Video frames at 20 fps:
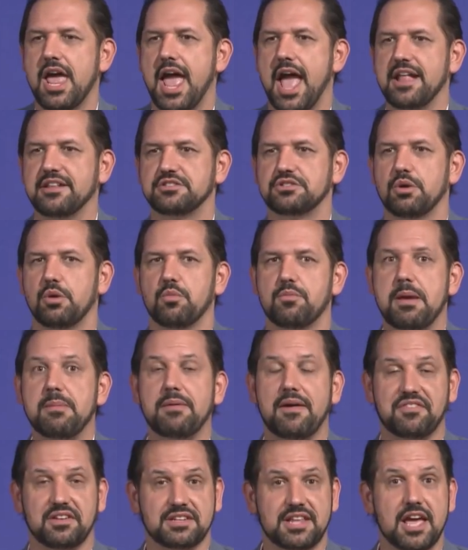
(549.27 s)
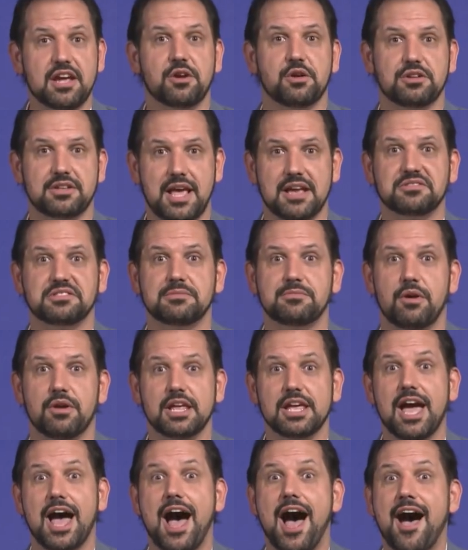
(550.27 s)
And so people have to take her
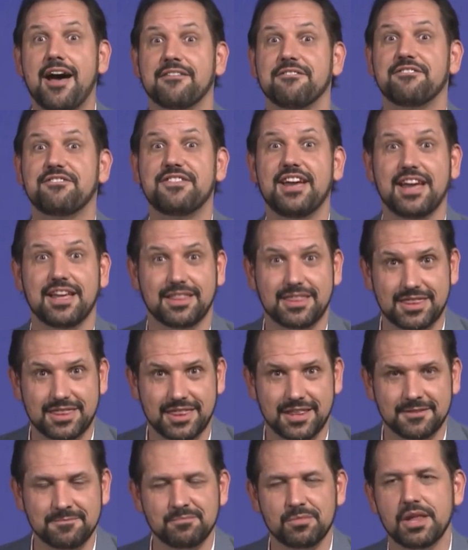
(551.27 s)
testimony on faith.